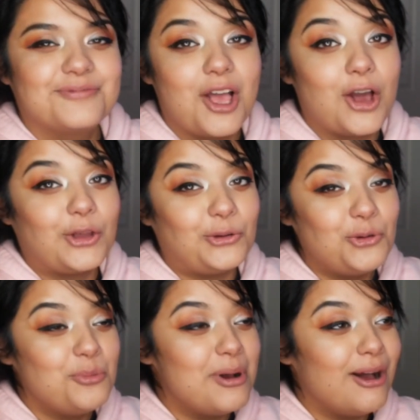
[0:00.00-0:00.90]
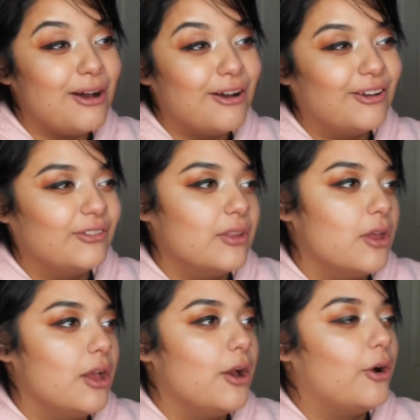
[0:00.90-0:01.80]
Aruba.
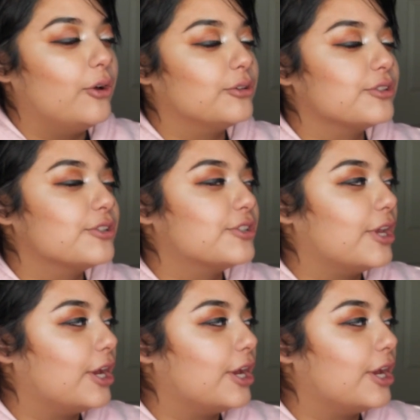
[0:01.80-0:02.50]
I was gonna say